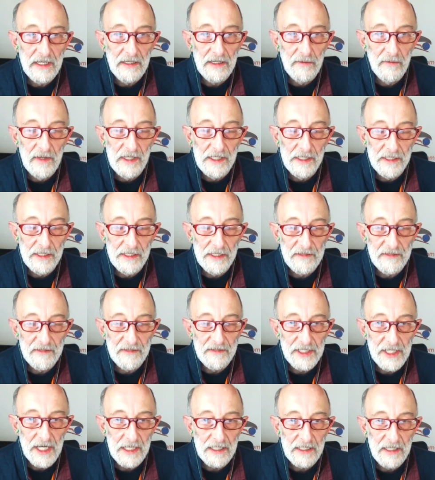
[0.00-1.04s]
relative to
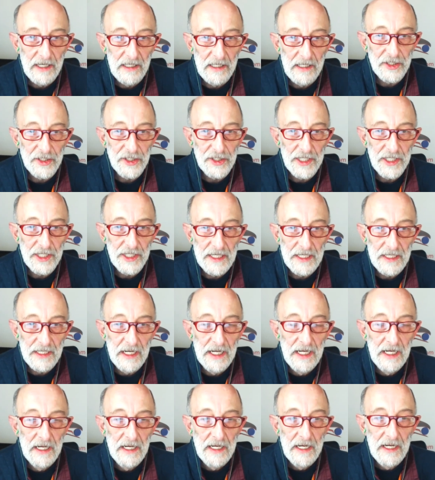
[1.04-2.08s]
technology then.
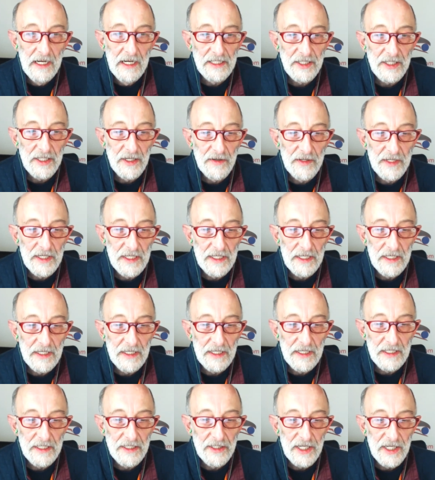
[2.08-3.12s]
And so
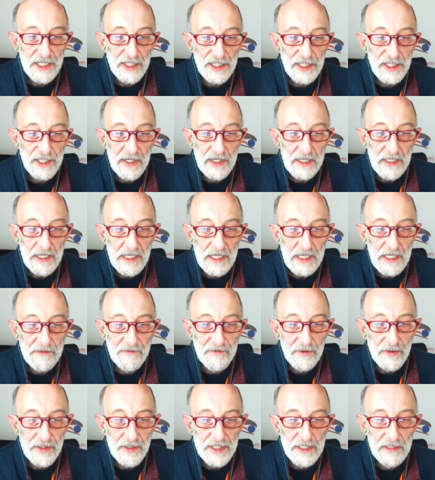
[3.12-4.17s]
the desperate need
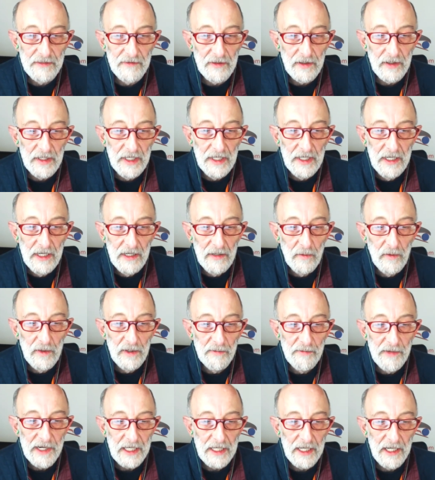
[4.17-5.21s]
for silver will
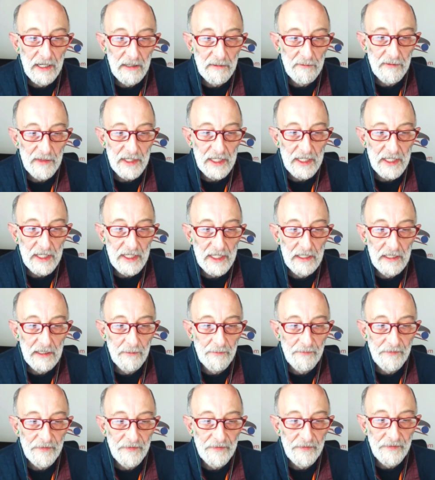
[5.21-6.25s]

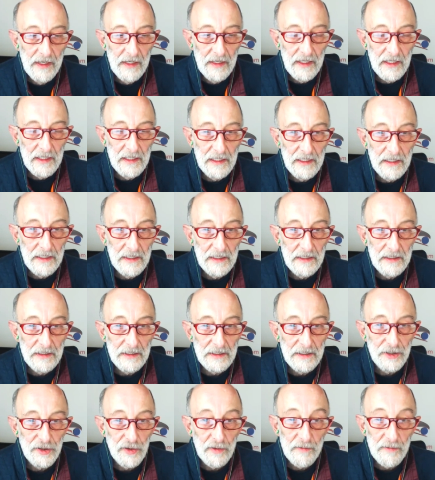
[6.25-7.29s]
become
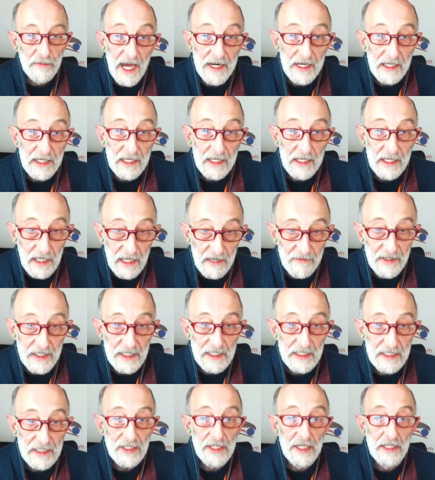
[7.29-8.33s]
dramatically
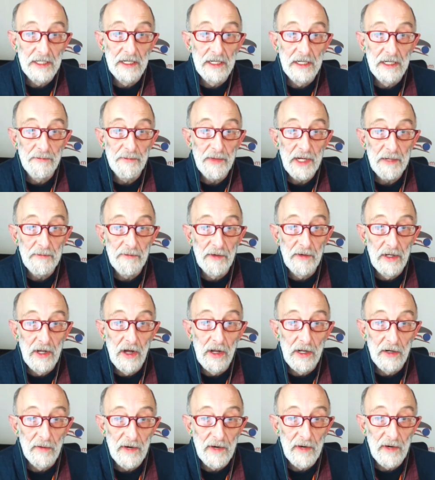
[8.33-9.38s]
evident to people
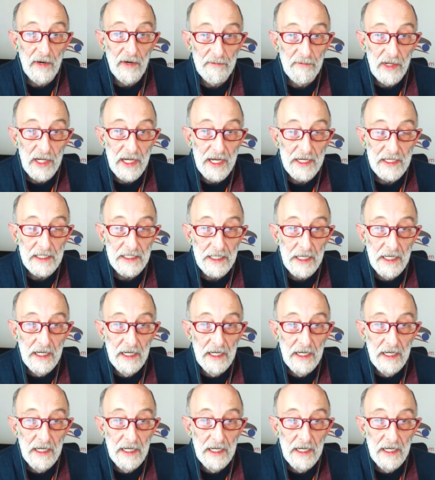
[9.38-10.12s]
all around the planet.